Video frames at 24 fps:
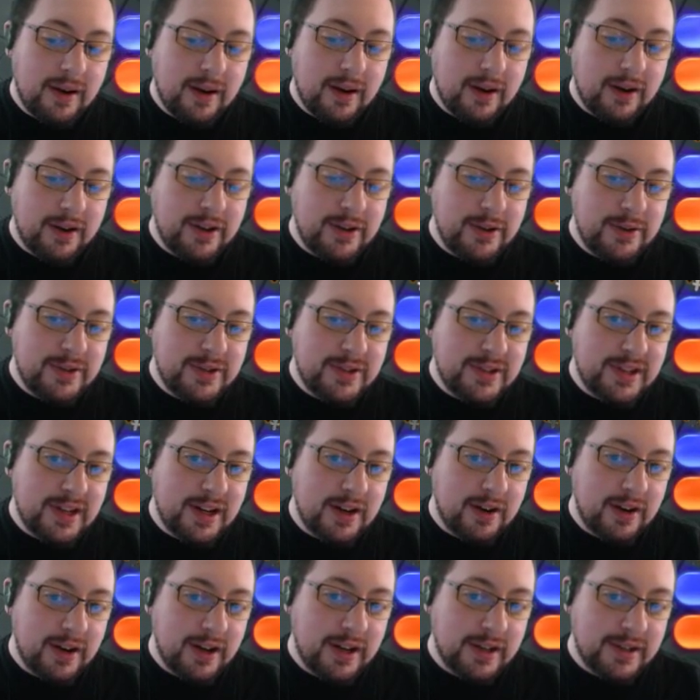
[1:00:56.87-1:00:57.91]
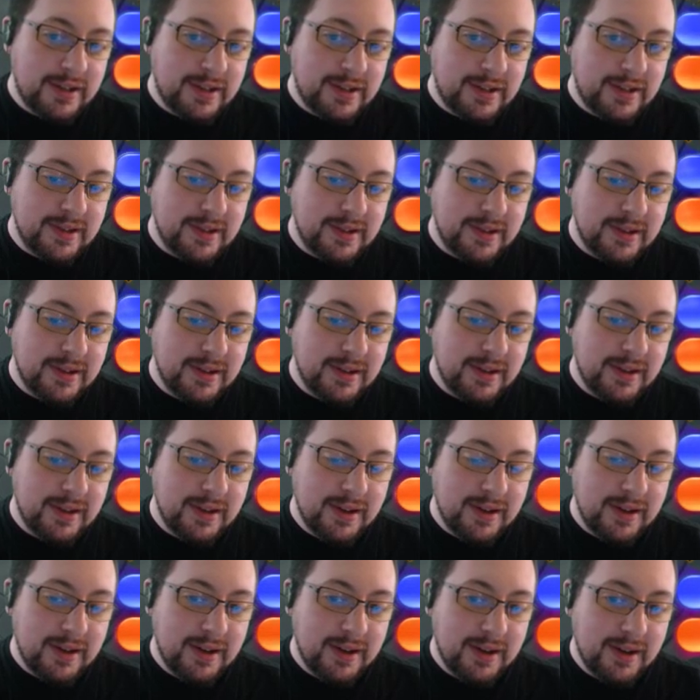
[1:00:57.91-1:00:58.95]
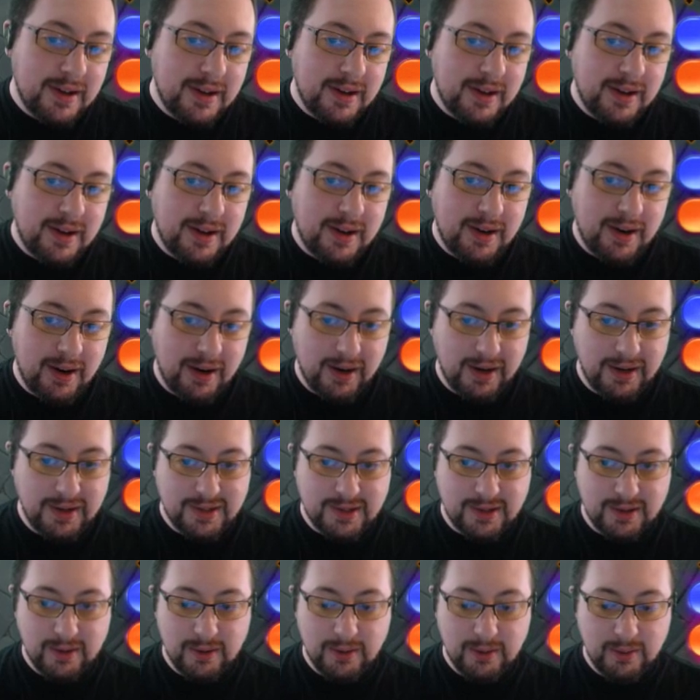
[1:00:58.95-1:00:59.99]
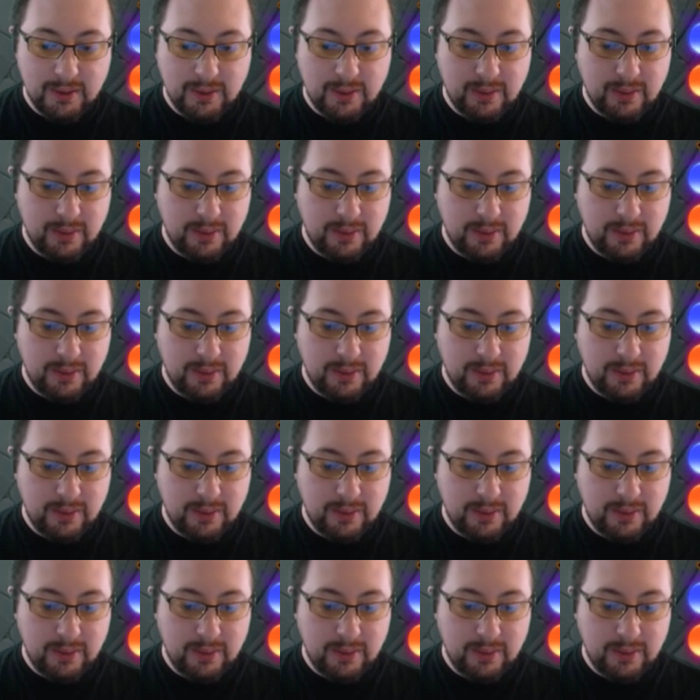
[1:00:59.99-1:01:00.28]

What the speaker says: Are you serious? All right, so